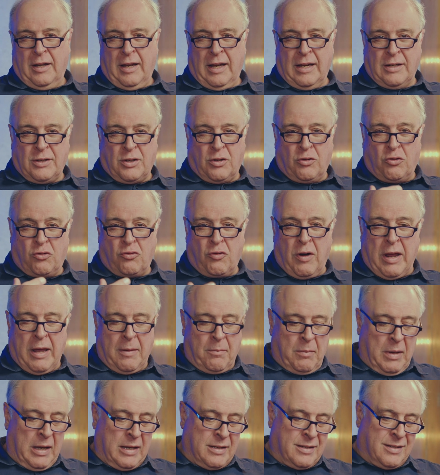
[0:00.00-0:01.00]
his
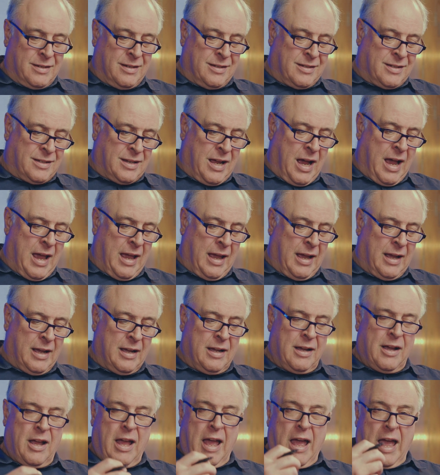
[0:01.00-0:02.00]
dream, his desire,
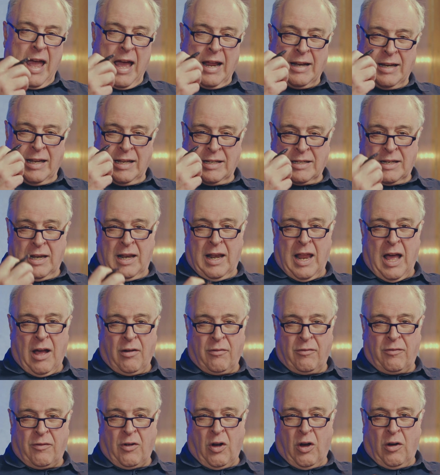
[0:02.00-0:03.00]
and his
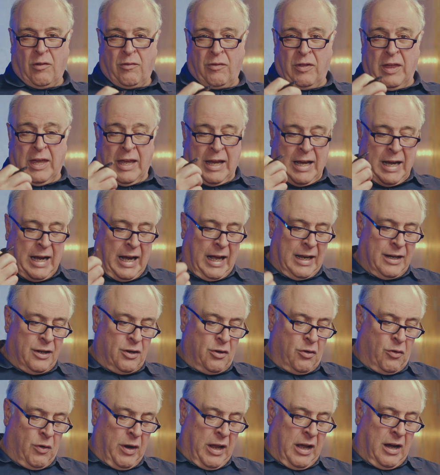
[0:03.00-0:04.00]
love of the
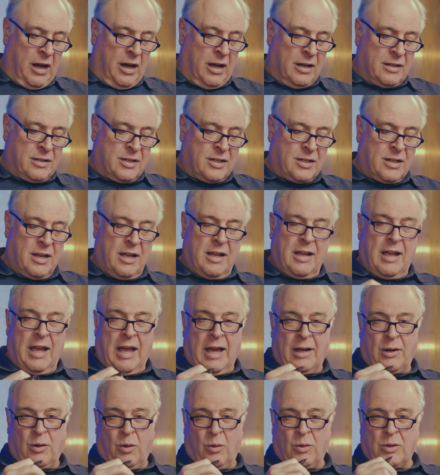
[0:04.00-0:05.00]
culinary arts
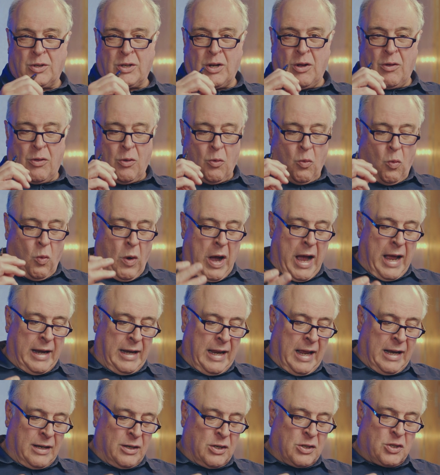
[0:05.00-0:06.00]
and also the wine
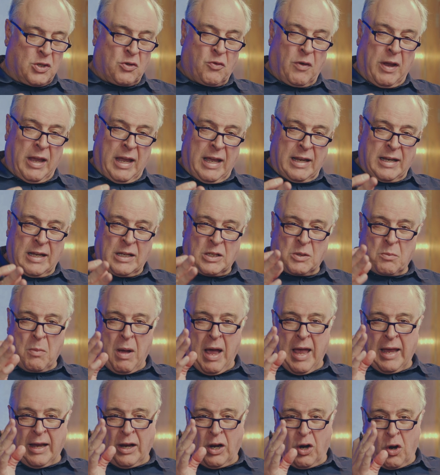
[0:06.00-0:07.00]
industry. It is
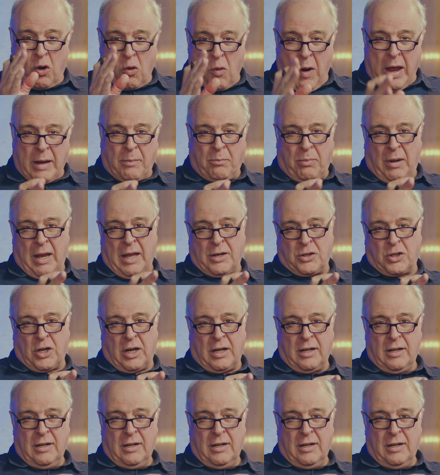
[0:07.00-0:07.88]
my great pleasure